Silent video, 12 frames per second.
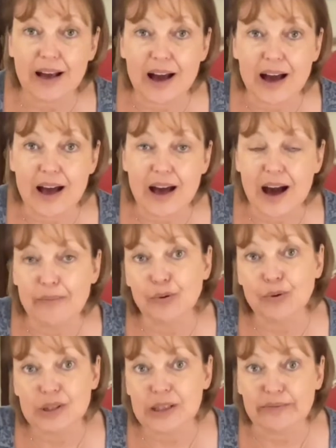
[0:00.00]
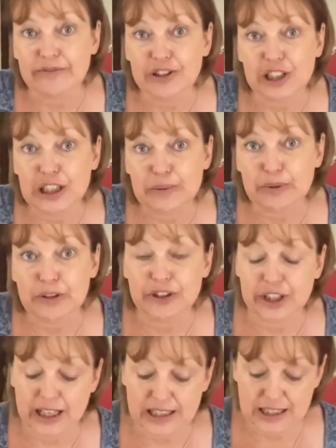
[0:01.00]
I bought some for another
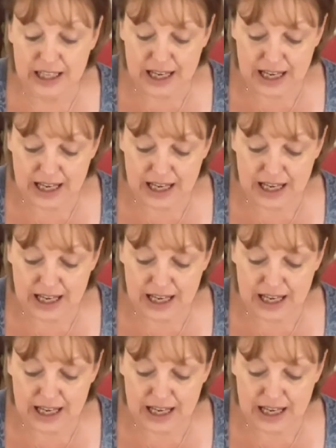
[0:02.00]
project